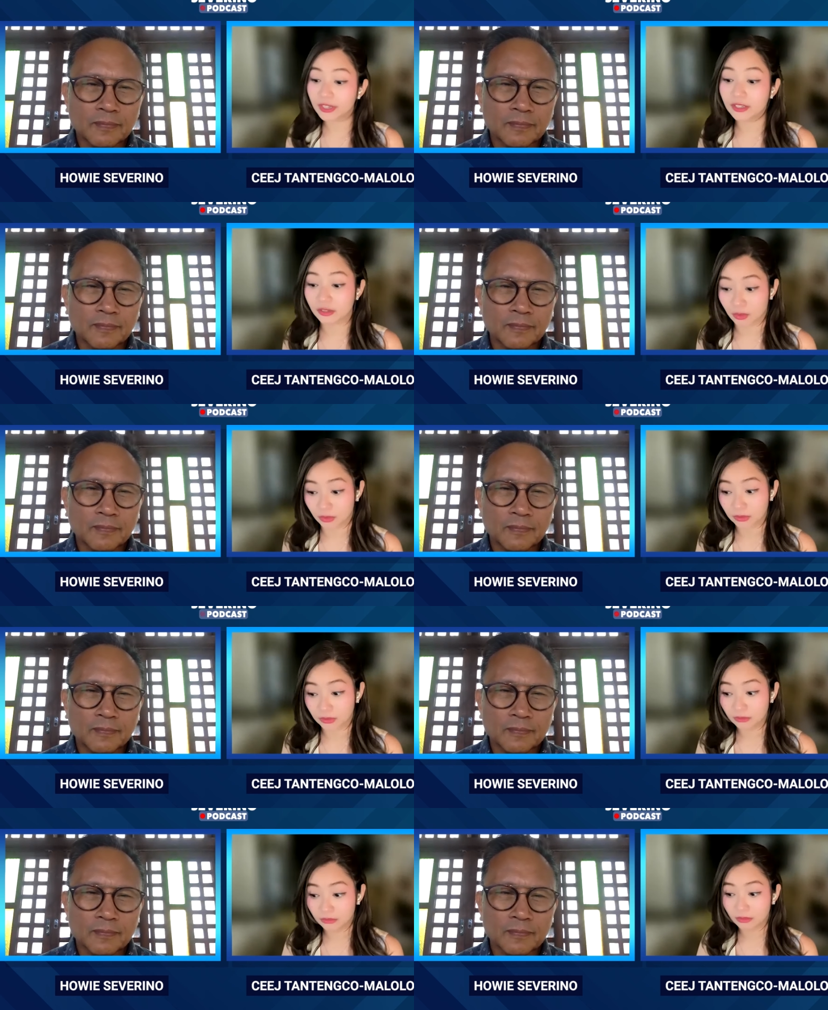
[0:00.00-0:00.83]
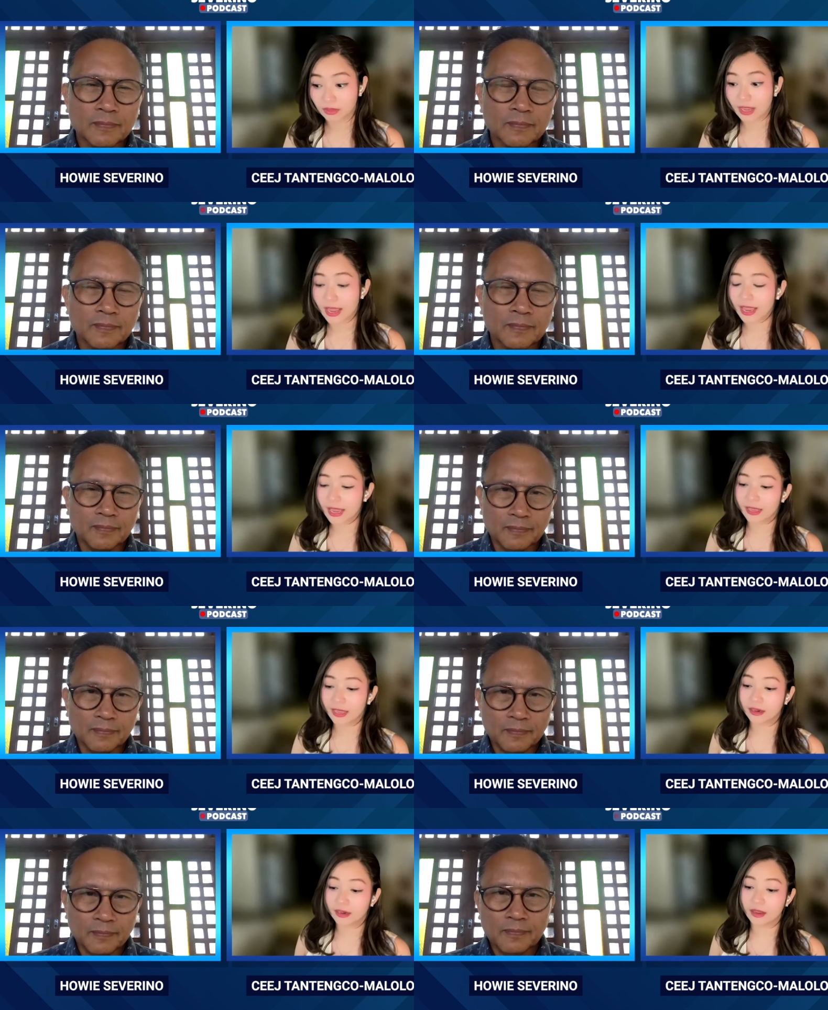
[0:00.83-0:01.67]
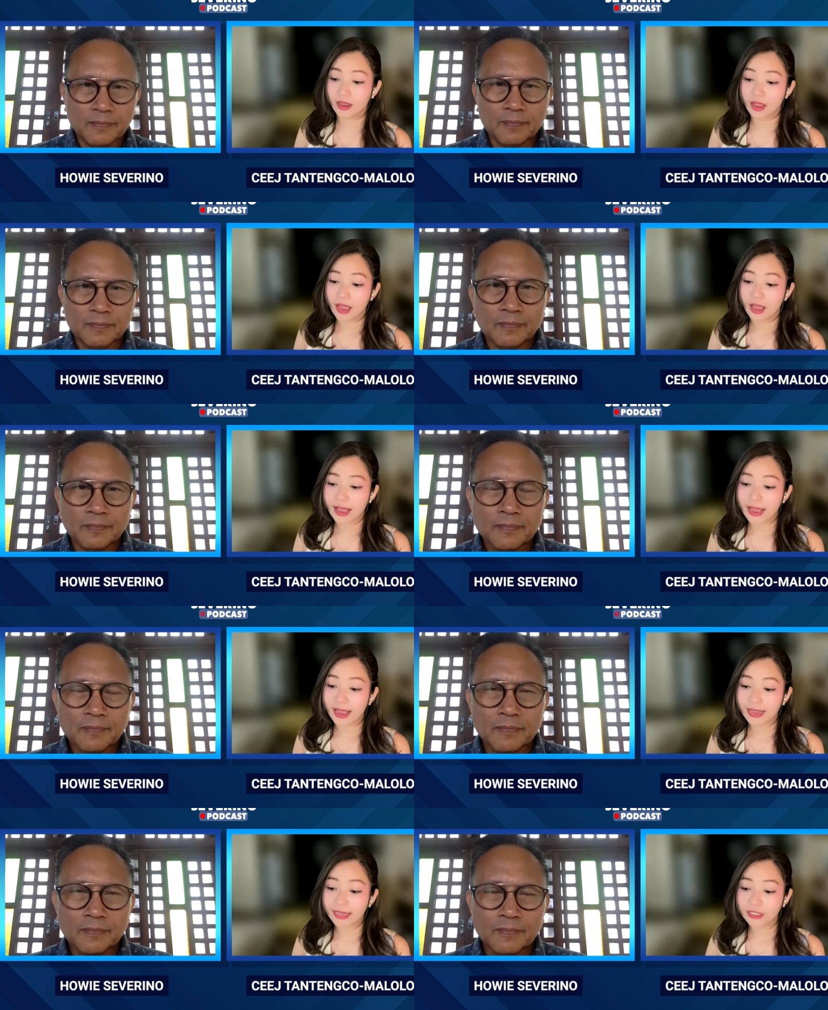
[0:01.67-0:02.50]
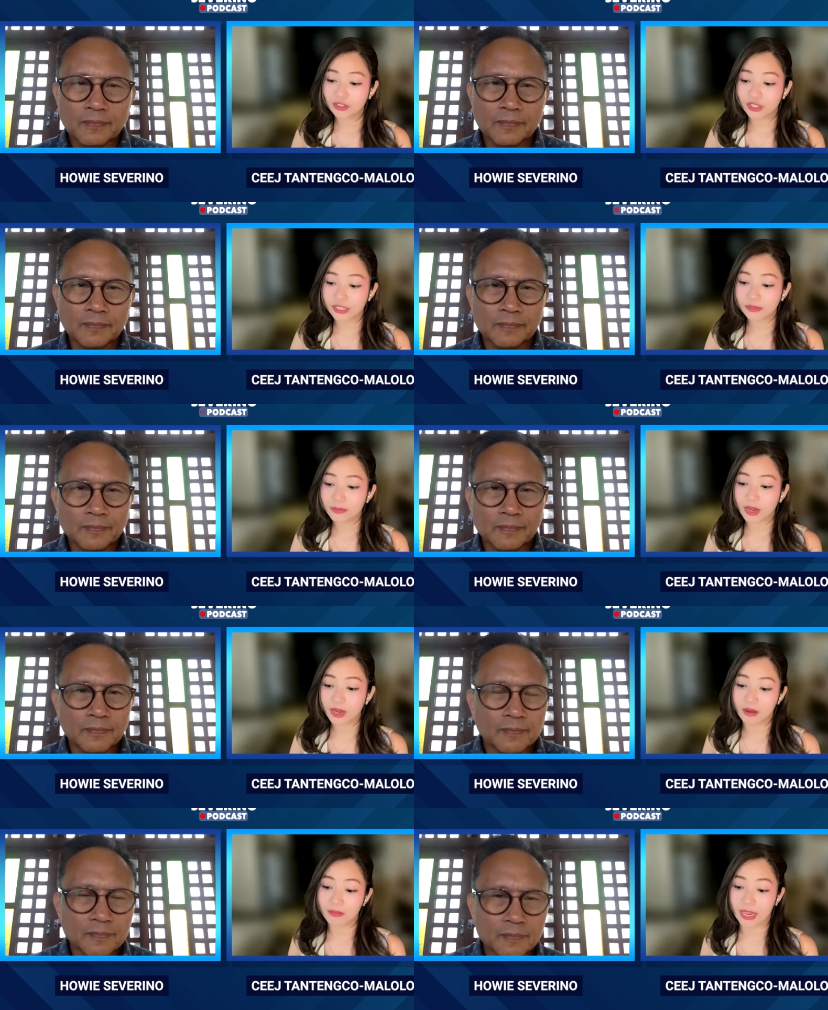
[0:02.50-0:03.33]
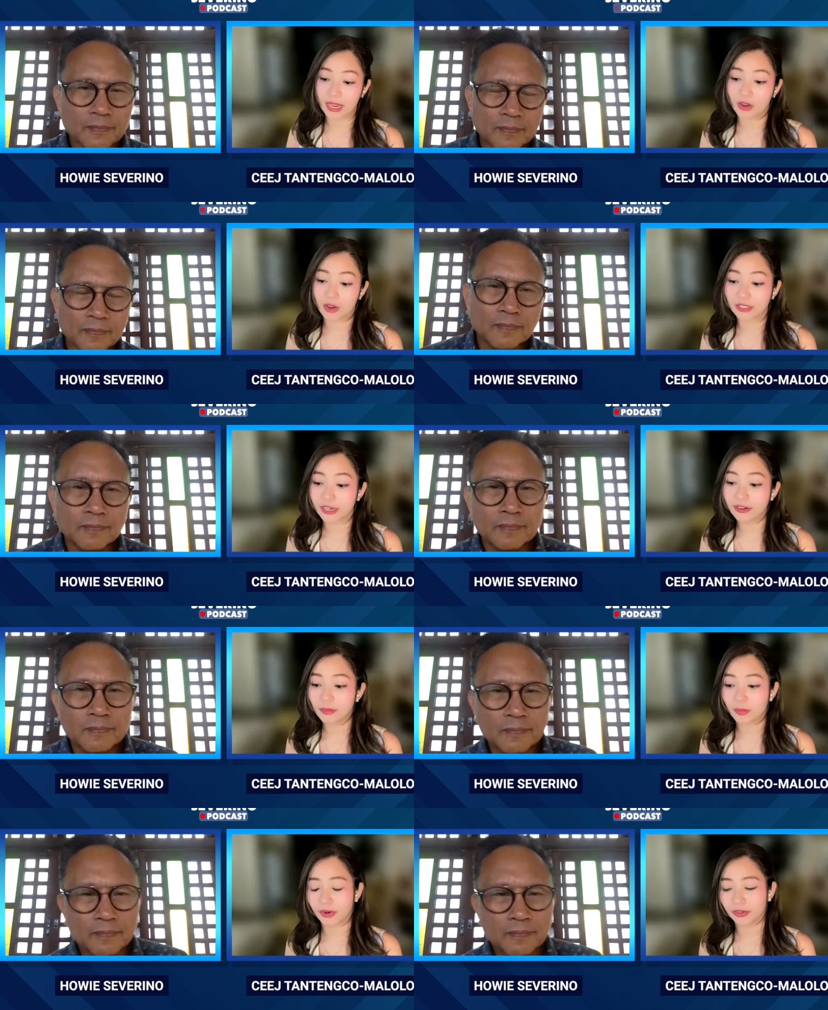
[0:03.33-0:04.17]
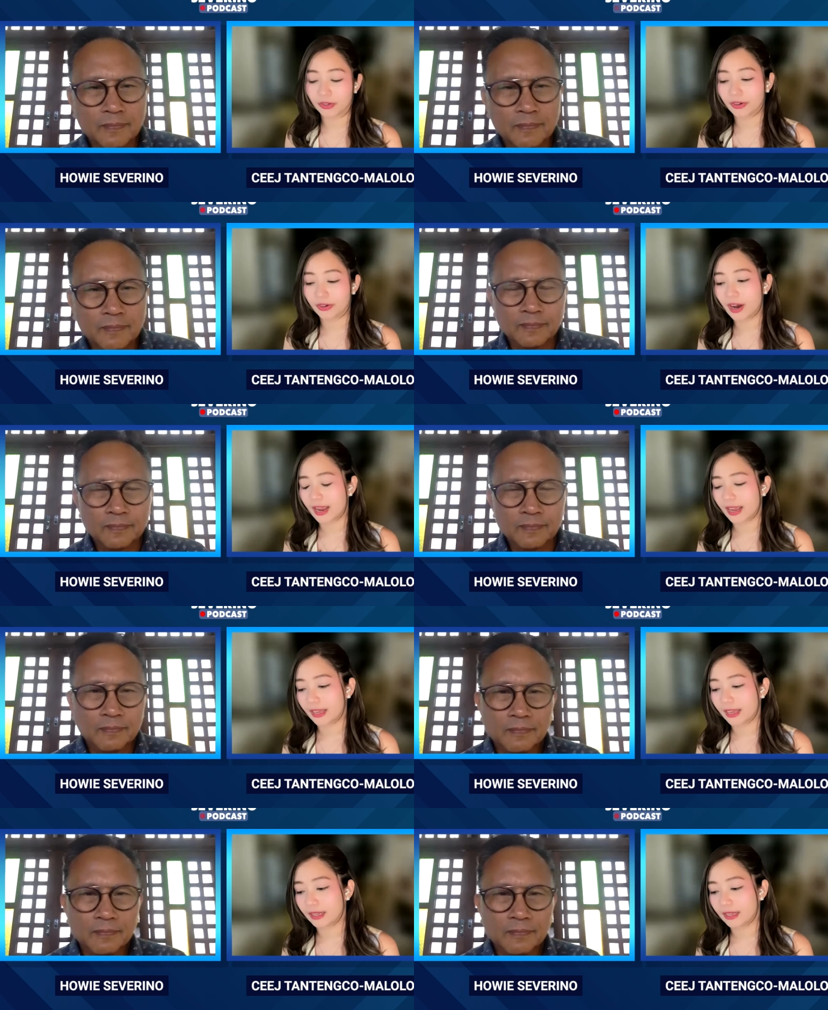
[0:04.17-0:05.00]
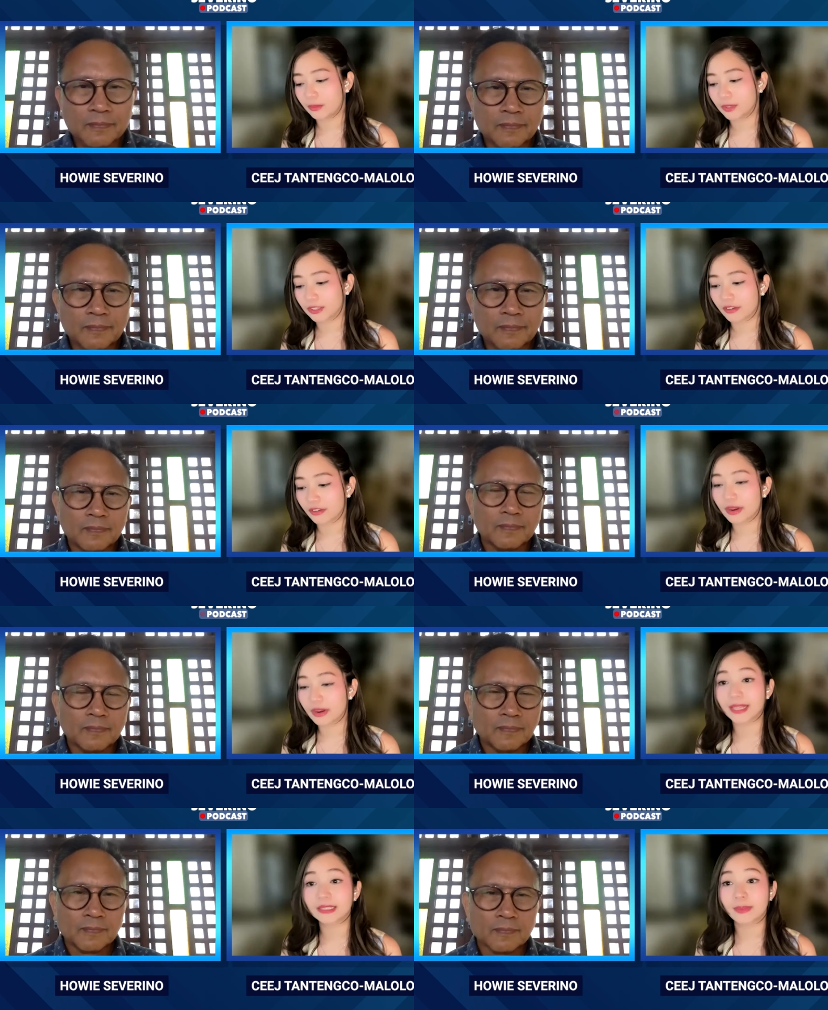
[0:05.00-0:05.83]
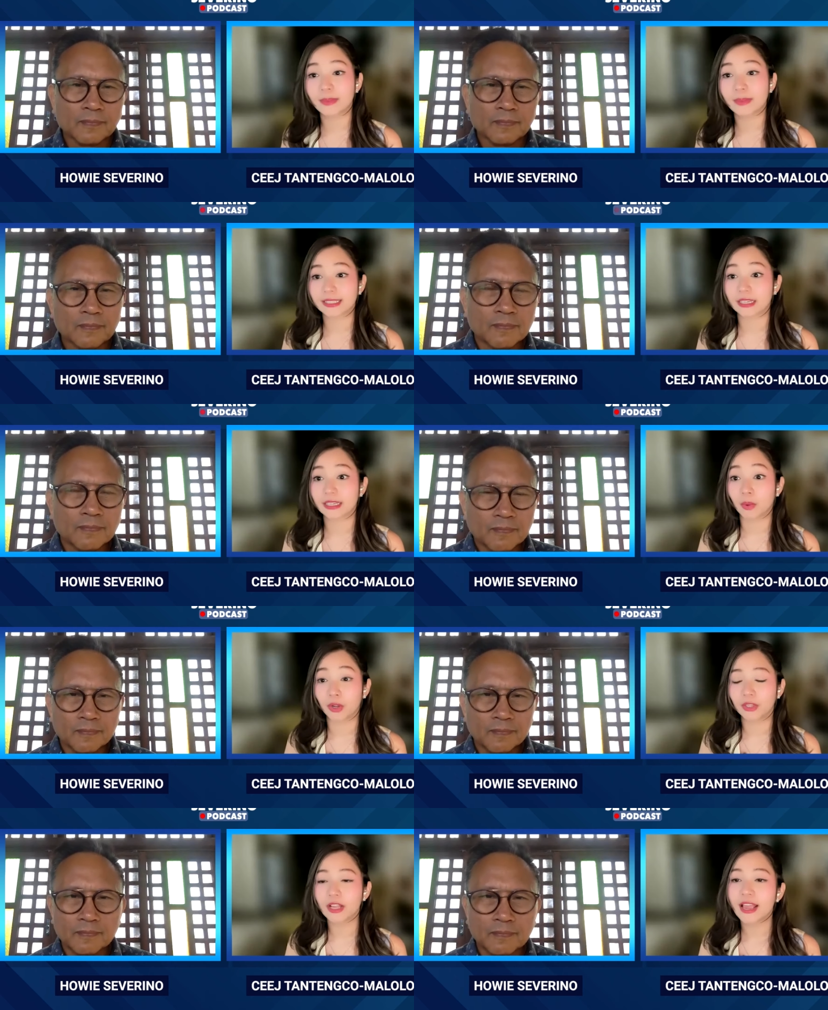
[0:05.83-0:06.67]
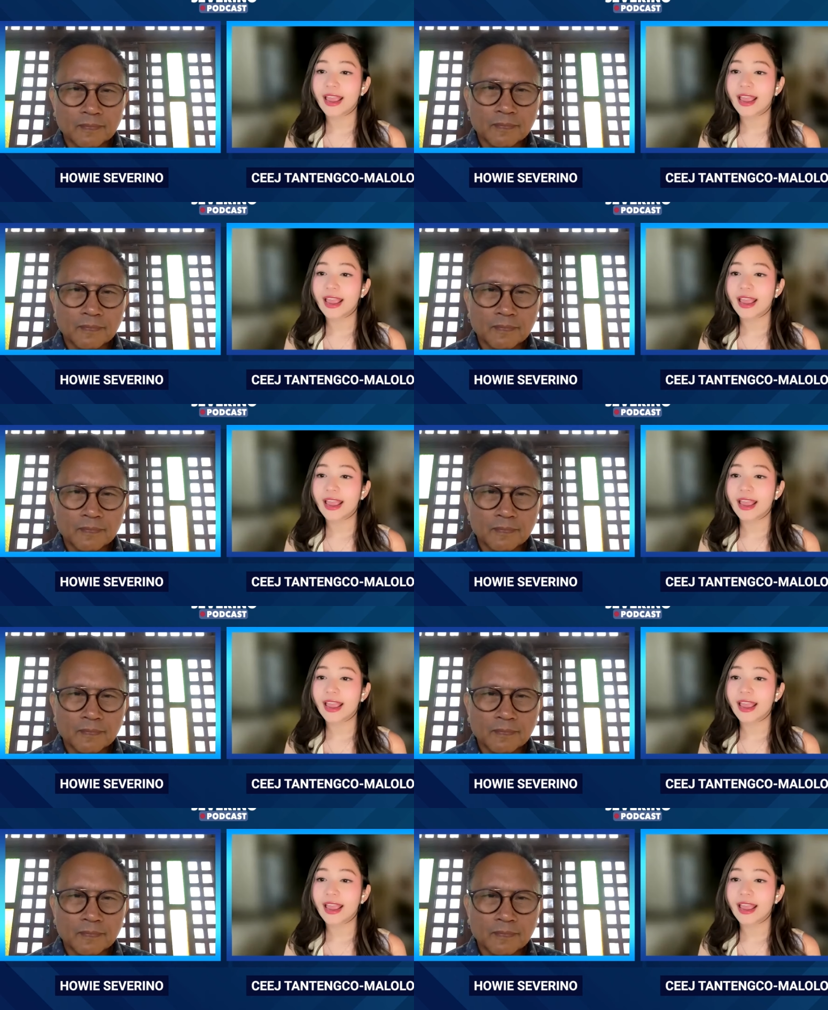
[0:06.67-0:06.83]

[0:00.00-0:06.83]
Speaker 1: years old, and I had just become a courtside reporter. I was covering men's basketball.